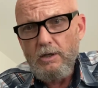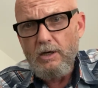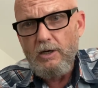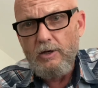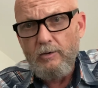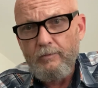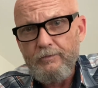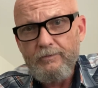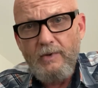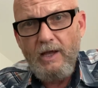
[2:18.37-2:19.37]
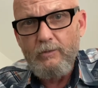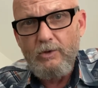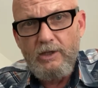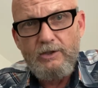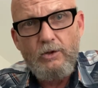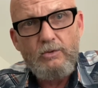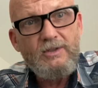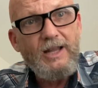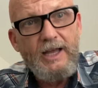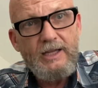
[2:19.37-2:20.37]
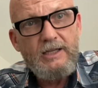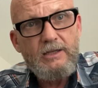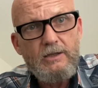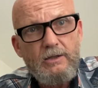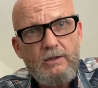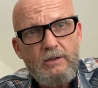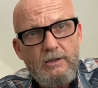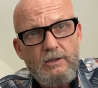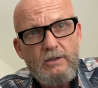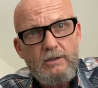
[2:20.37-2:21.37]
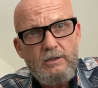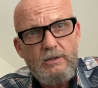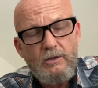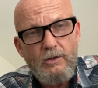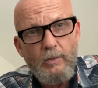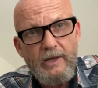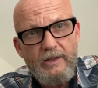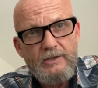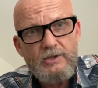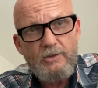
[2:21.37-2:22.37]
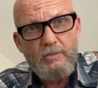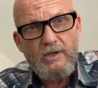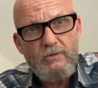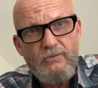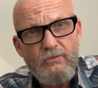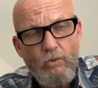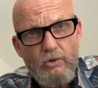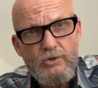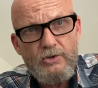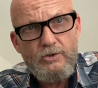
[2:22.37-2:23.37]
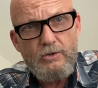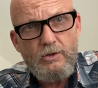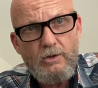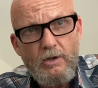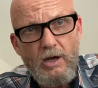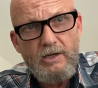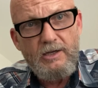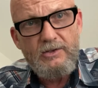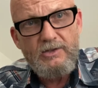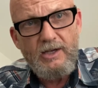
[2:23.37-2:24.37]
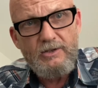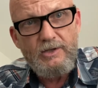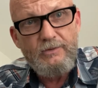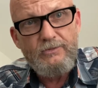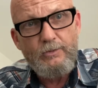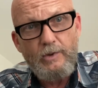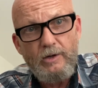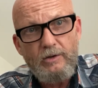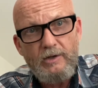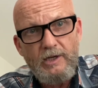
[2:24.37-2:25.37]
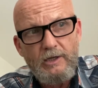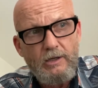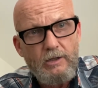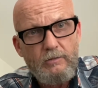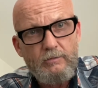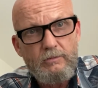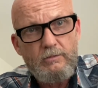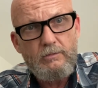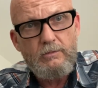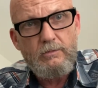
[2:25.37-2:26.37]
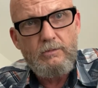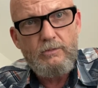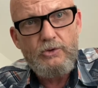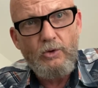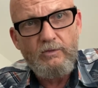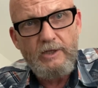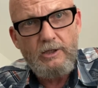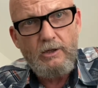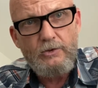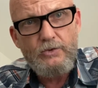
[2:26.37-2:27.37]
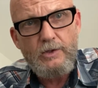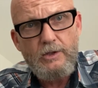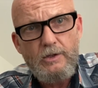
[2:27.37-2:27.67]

Um, I really don't like the way this is being forced on us as if we're in a Soviet country